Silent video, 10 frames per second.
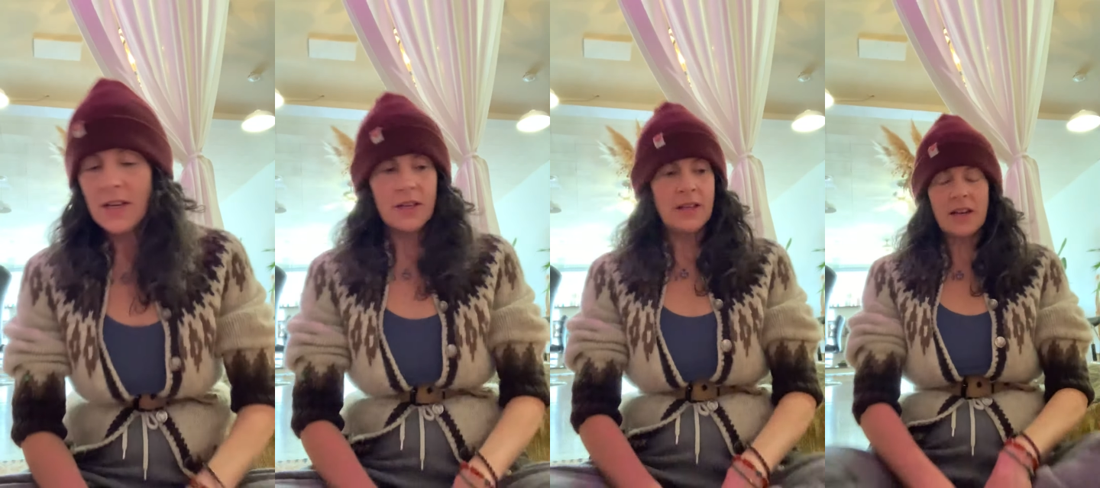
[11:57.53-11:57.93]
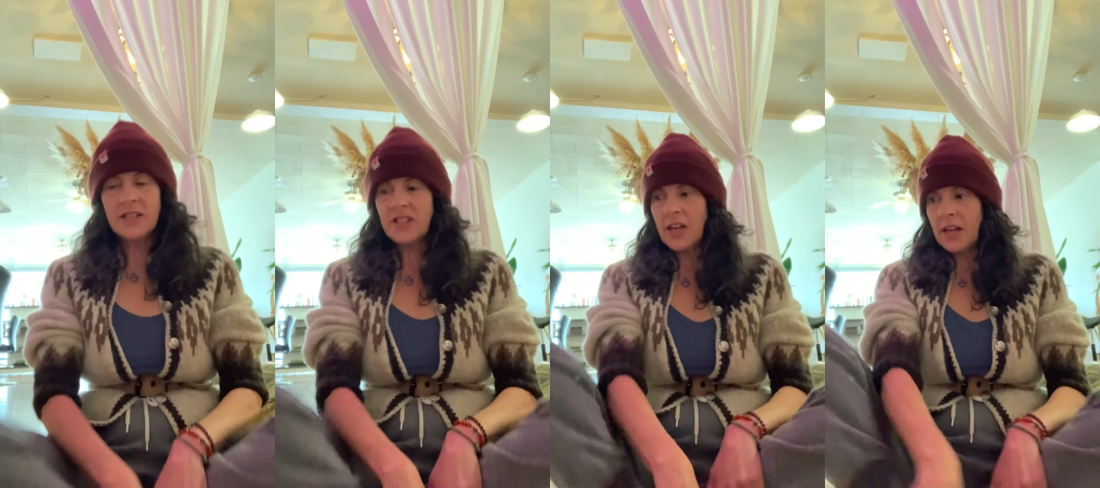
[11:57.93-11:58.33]
And
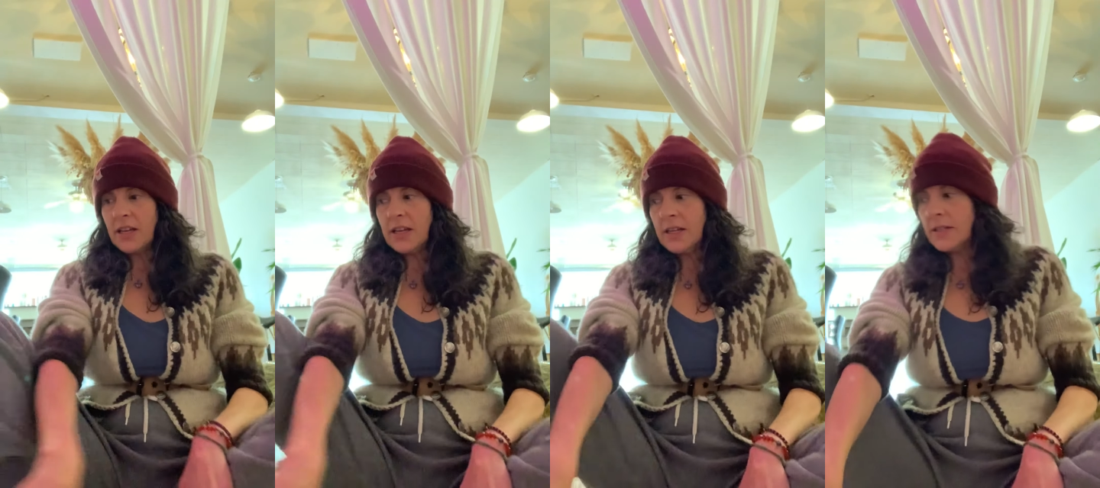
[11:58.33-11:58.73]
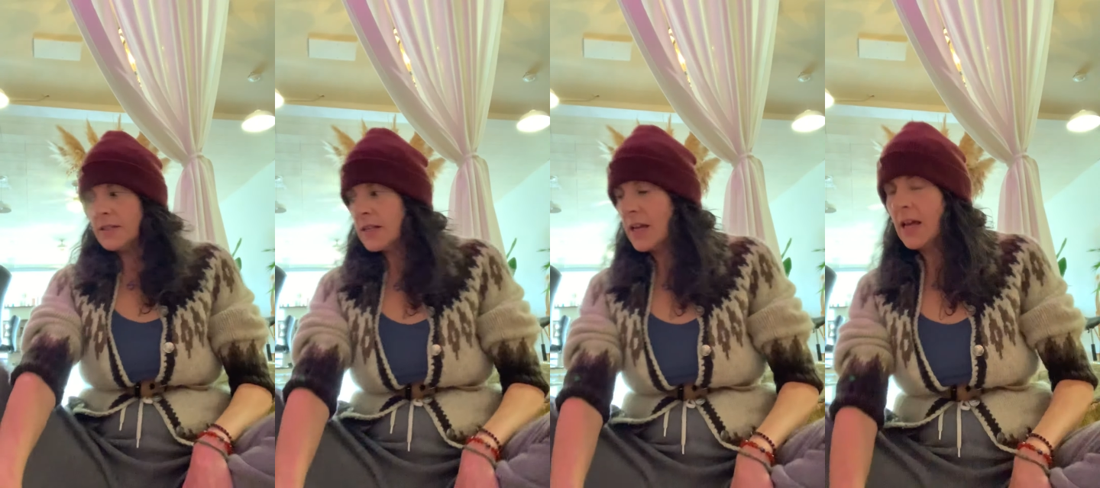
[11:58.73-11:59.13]
Hadashay
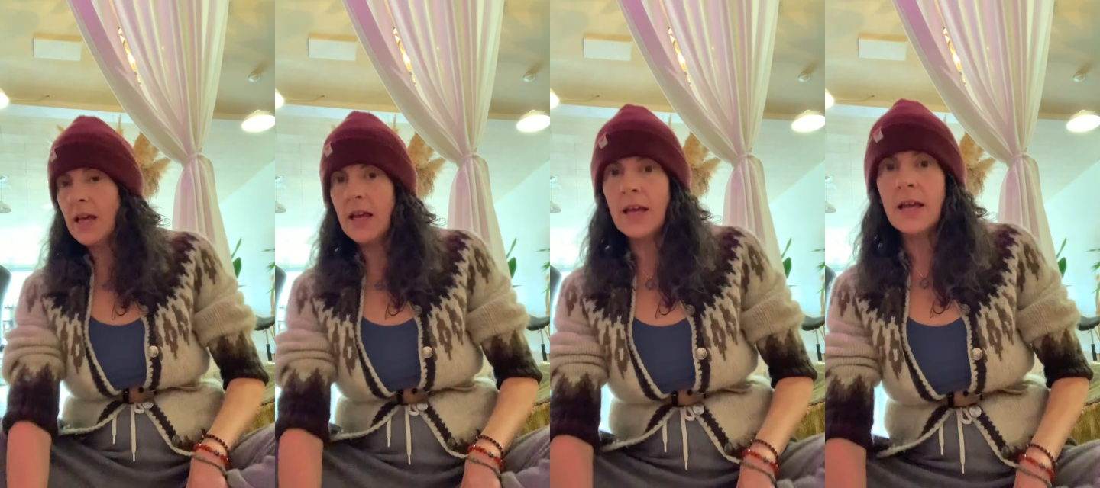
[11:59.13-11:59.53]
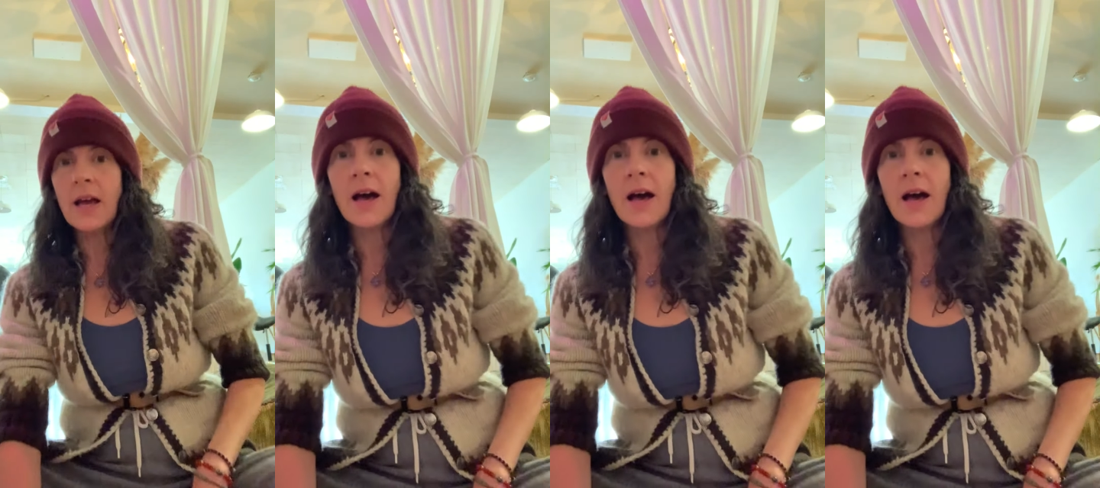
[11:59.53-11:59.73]
is a